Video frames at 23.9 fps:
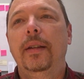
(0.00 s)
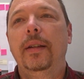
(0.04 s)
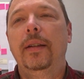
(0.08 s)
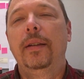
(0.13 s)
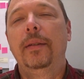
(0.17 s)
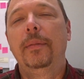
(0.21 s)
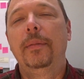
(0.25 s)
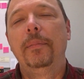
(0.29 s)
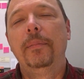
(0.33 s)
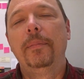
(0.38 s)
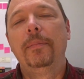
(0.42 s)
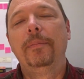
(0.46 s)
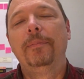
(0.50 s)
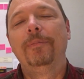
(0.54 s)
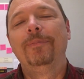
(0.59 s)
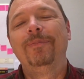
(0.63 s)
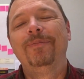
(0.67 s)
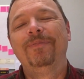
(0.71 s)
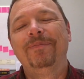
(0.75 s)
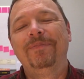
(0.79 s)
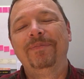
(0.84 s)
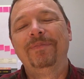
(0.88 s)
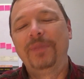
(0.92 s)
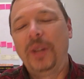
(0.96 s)
Um,
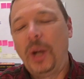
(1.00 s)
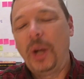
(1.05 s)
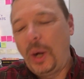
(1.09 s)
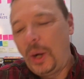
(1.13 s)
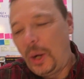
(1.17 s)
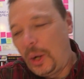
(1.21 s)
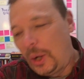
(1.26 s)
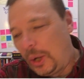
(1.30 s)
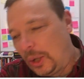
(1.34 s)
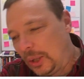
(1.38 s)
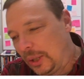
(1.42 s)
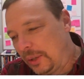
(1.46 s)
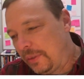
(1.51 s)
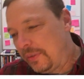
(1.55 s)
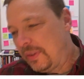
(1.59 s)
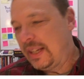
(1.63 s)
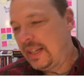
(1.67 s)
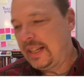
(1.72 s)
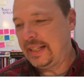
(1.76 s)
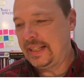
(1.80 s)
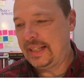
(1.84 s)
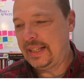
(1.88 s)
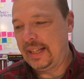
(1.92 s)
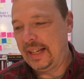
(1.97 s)
all
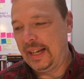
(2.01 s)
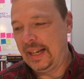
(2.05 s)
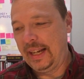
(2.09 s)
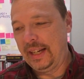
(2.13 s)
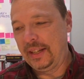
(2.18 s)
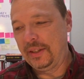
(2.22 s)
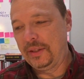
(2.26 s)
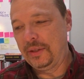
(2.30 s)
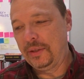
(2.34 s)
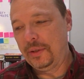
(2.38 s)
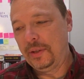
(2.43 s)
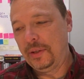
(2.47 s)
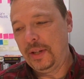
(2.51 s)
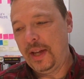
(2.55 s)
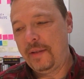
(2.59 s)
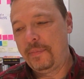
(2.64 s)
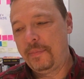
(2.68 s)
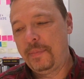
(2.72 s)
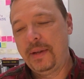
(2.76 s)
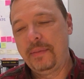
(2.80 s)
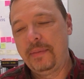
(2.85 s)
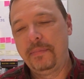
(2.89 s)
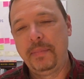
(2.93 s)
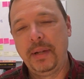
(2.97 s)
of these things
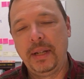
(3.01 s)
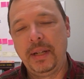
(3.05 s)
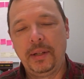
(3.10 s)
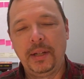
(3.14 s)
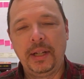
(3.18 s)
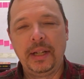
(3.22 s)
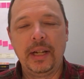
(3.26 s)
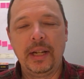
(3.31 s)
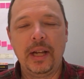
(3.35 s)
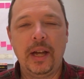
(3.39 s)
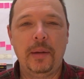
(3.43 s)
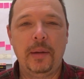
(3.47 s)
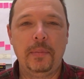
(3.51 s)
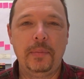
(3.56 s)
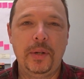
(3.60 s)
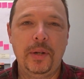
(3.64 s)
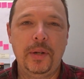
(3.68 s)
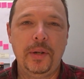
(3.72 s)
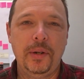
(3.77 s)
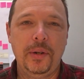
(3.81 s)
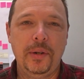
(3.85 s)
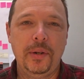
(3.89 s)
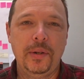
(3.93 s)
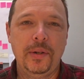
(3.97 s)
have been building
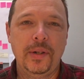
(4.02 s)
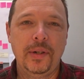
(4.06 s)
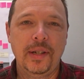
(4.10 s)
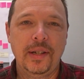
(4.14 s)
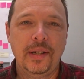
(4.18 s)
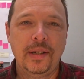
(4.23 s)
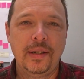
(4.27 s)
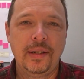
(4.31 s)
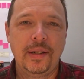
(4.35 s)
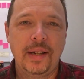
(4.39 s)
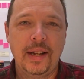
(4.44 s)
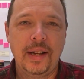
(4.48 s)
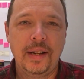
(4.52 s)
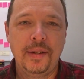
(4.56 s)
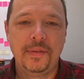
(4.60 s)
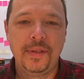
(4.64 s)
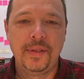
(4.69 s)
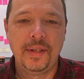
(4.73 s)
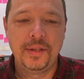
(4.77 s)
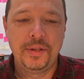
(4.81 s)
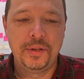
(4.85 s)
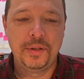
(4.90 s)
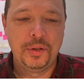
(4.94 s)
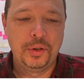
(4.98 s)
up to kind
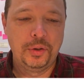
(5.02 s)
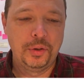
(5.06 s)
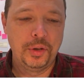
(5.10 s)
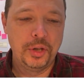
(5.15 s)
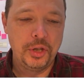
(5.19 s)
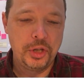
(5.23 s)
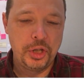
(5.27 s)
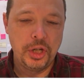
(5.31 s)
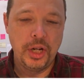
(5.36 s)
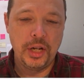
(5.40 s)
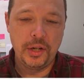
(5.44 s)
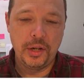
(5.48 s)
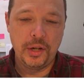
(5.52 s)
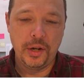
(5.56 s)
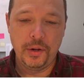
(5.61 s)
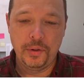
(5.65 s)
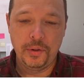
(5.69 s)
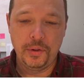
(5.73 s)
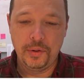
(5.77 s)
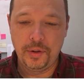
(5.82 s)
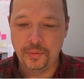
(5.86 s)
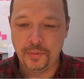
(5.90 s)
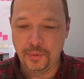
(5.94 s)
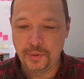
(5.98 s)
of this
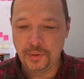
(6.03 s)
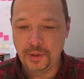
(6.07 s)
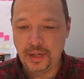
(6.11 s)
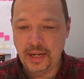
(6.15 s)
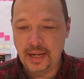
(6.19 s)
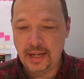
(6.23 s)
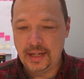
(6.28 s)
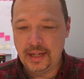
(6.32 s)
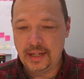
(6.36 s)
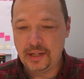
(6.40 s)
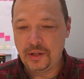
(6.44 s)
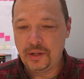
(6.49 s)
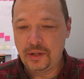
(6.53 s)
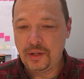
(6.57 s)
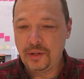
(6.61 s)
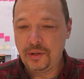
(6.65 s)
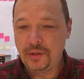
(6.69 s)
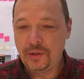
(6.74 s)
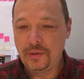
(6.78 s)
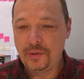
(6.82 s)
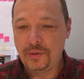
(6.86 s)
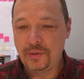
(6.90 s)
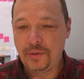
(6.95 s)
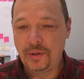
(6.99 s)
crescendo that we'll get
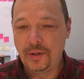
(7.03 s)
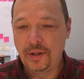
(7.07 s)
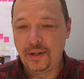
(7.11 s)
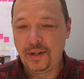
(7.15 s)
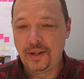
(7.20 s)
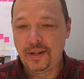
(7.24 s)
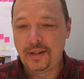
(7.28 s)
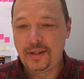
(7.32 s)
into